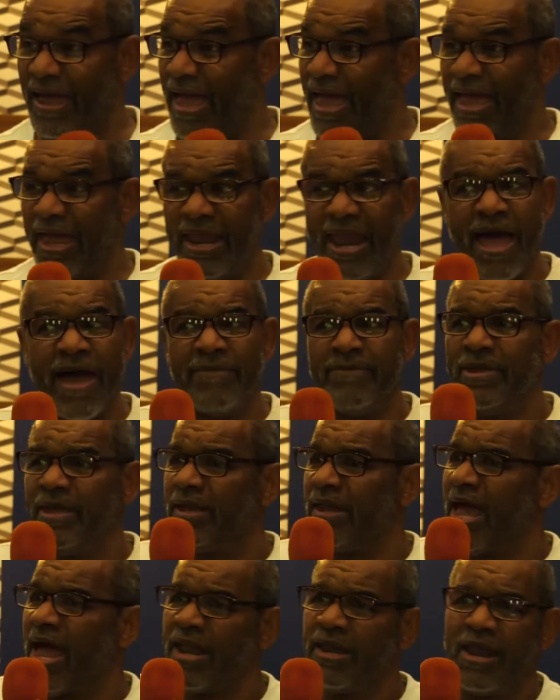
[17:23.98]
And I
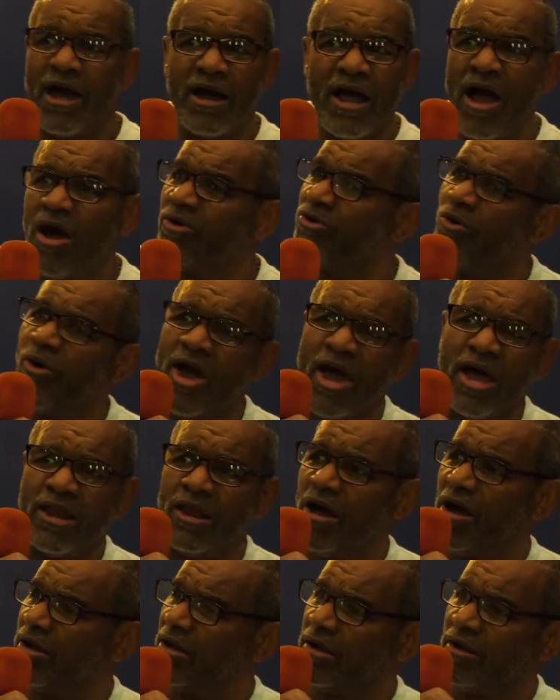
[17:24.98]
mean, I, knock, I don't know how
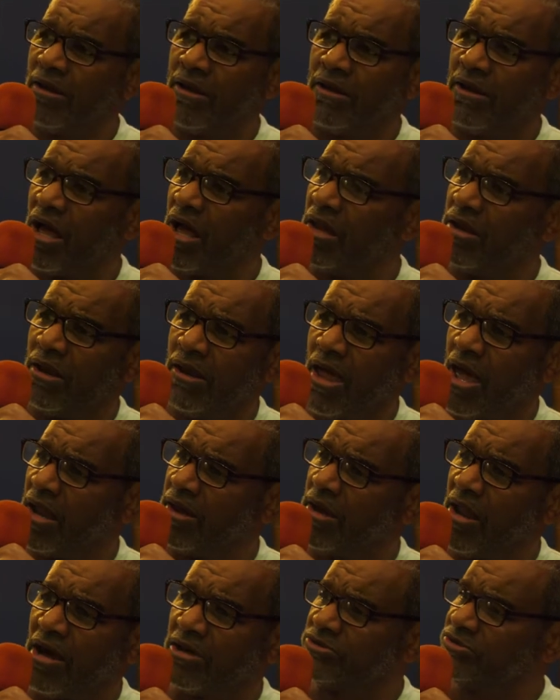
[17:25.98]
long I, I,
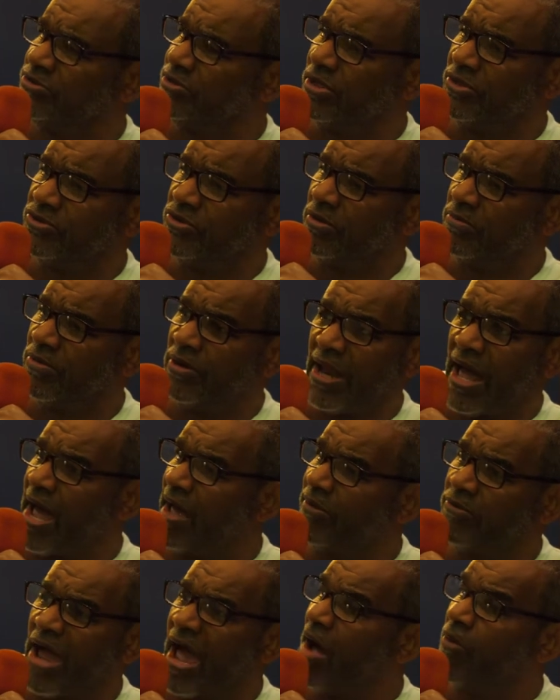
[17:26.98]
I knocked on the door, but
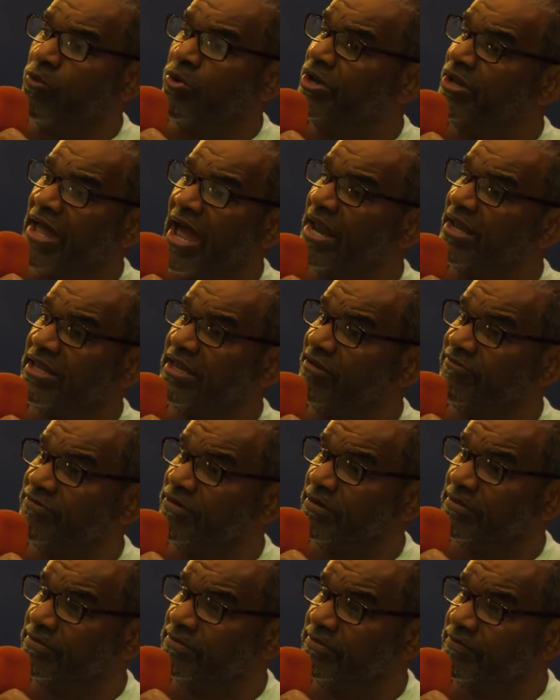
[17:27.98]
I, I would not give
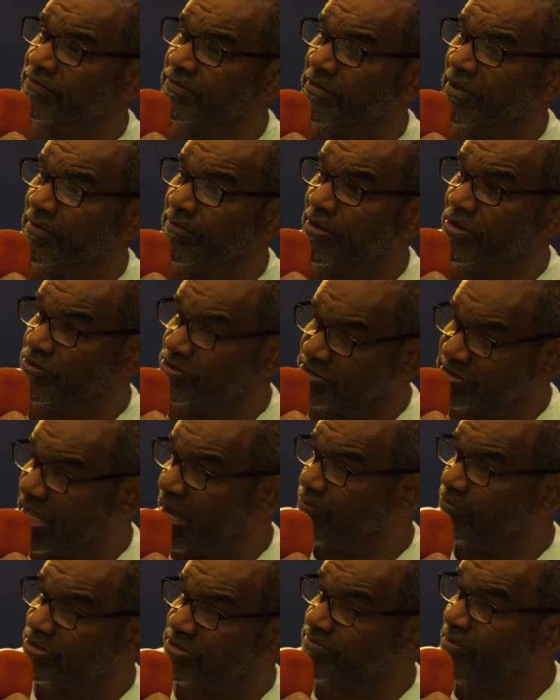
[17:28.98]
up because
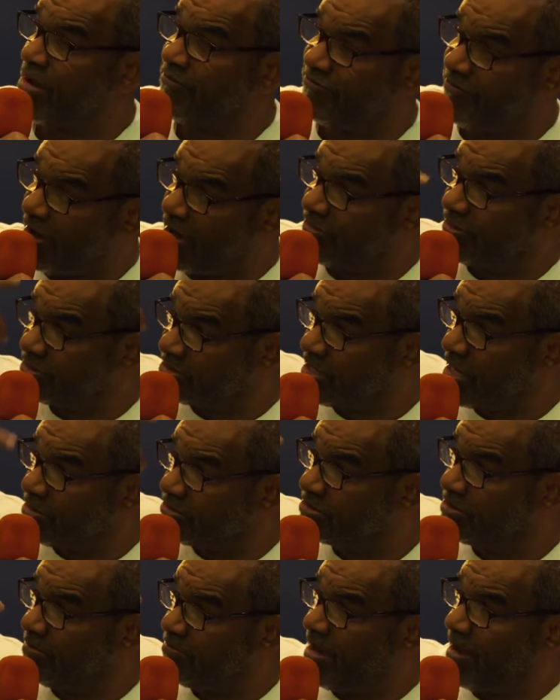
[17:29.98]
that was my father's
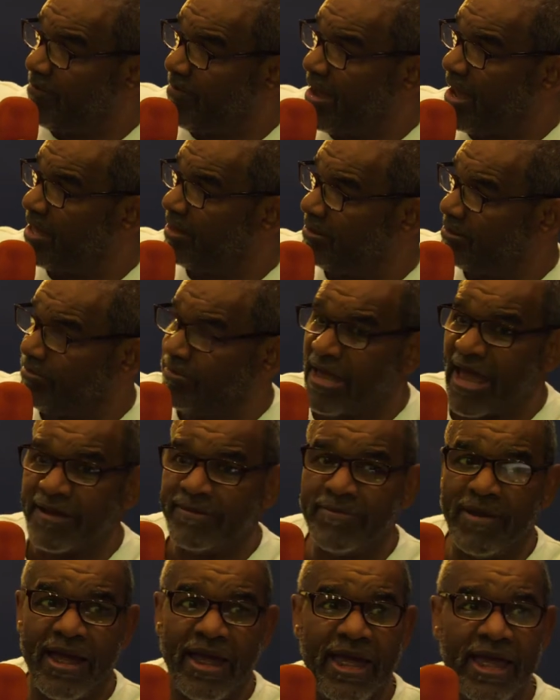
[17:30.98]
house in my mind
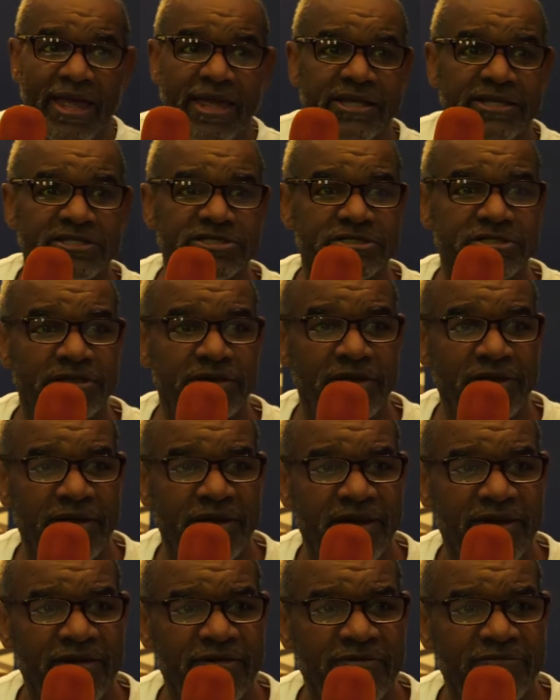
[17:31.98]
at my age.
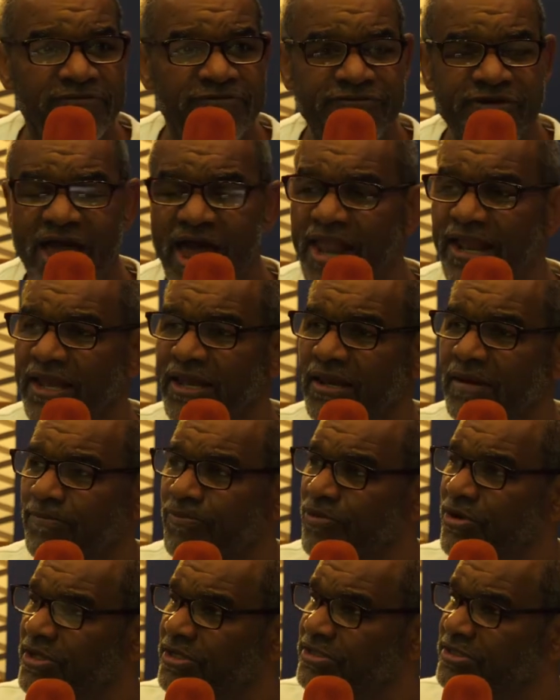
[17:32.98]
Finally, the
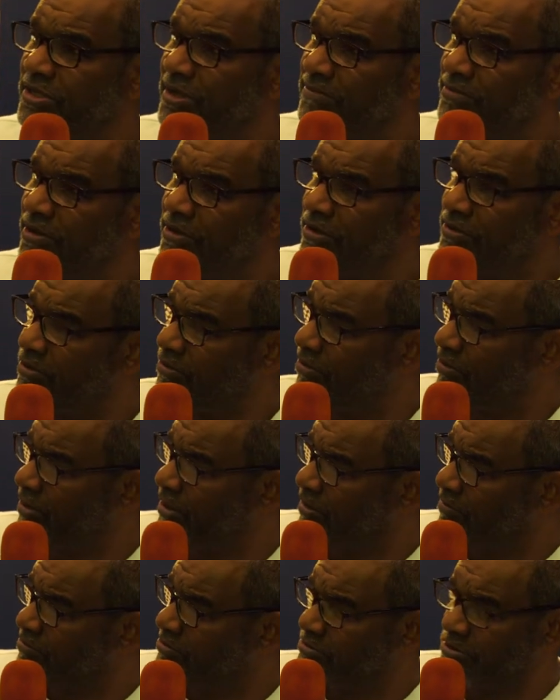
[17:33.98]
priest come to the door.
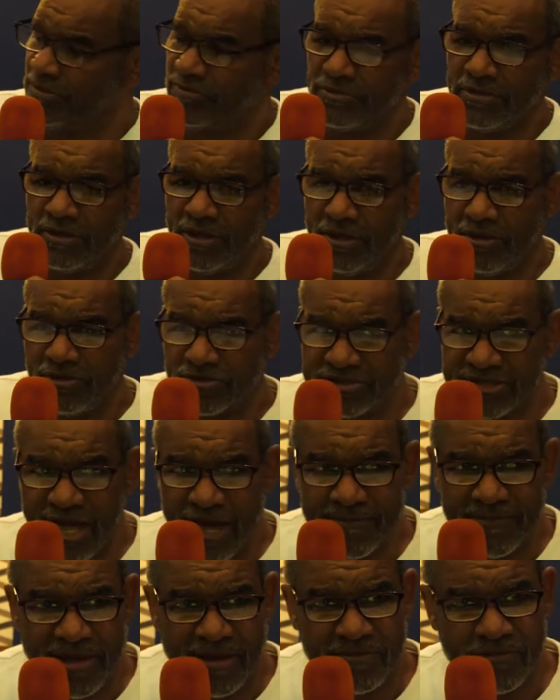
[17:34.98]
He was he looked
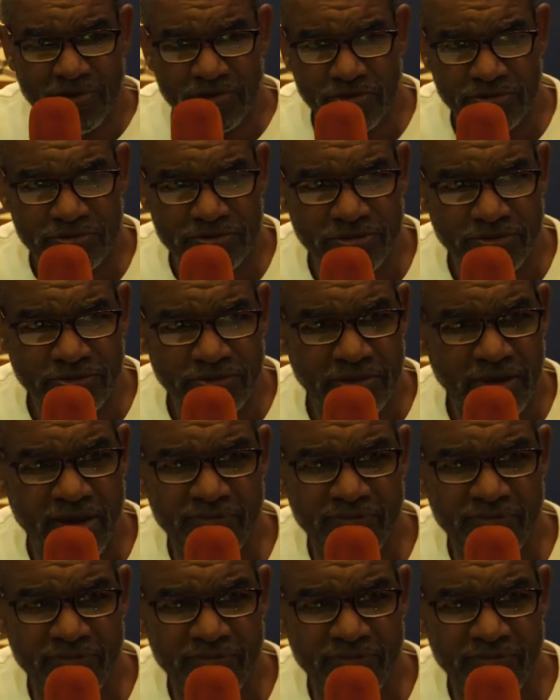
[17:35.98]
at me. I'm a little too.